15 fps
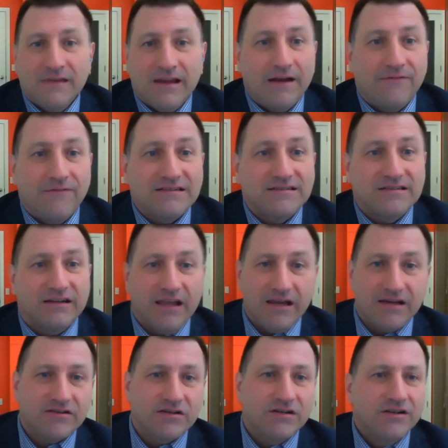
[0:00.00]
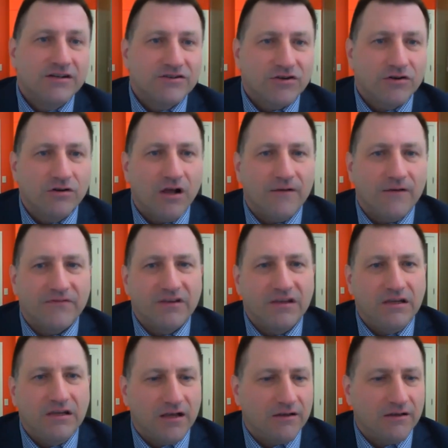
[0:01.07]
And if that's the case, turn off
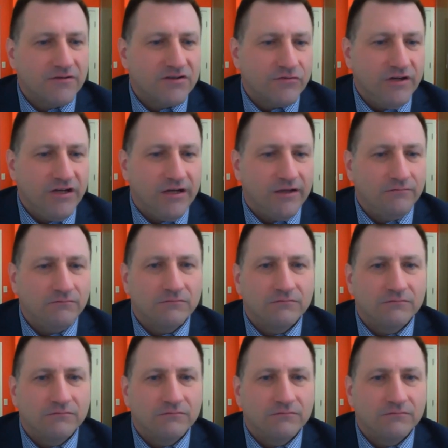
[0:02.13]
the screen